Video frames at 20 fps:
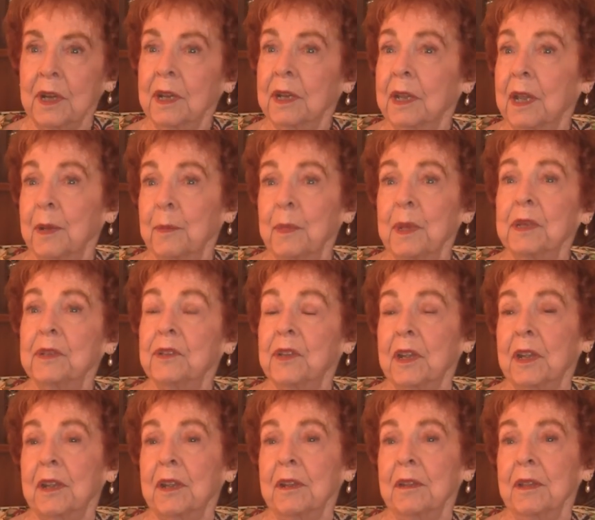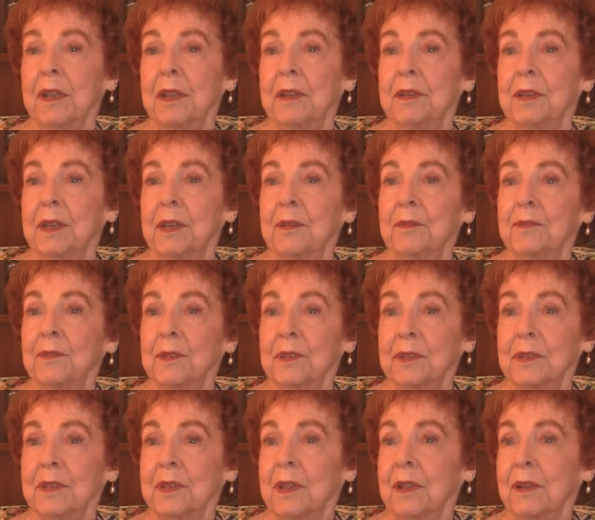and I got my check on that day for
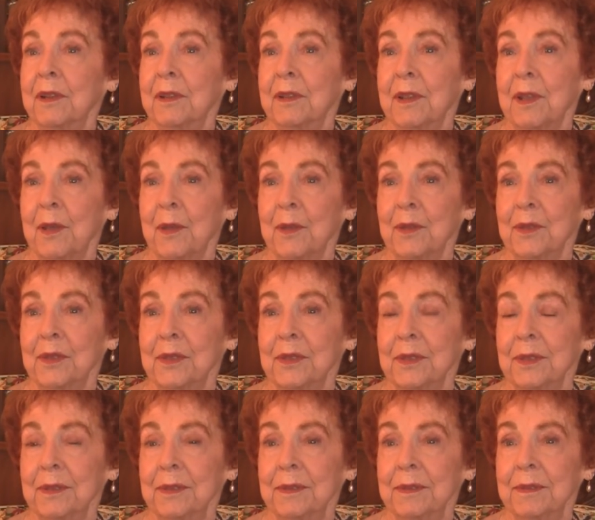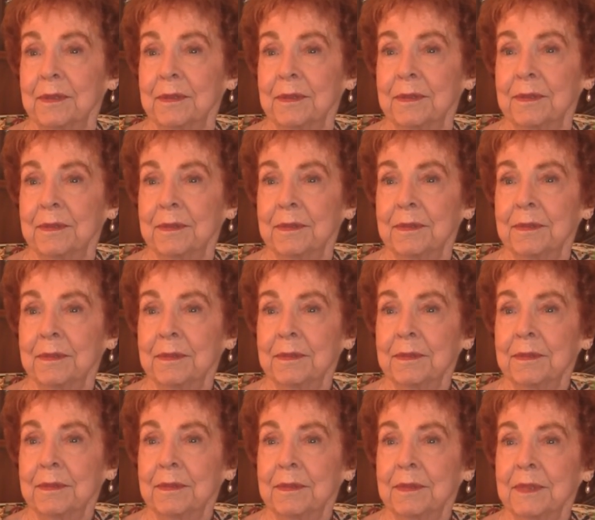the sale of the house.
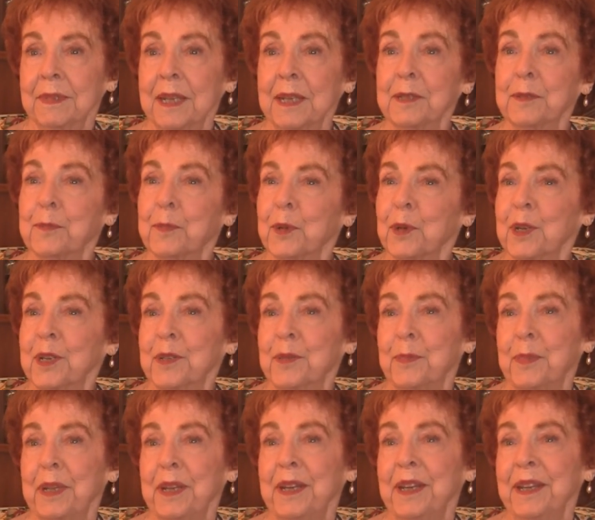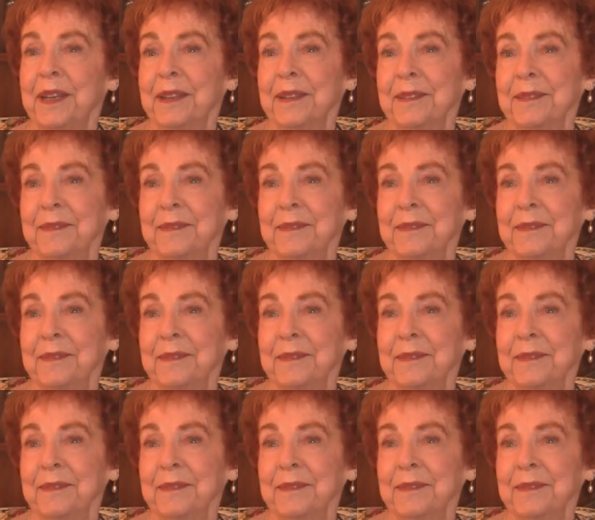That's pretty speedy.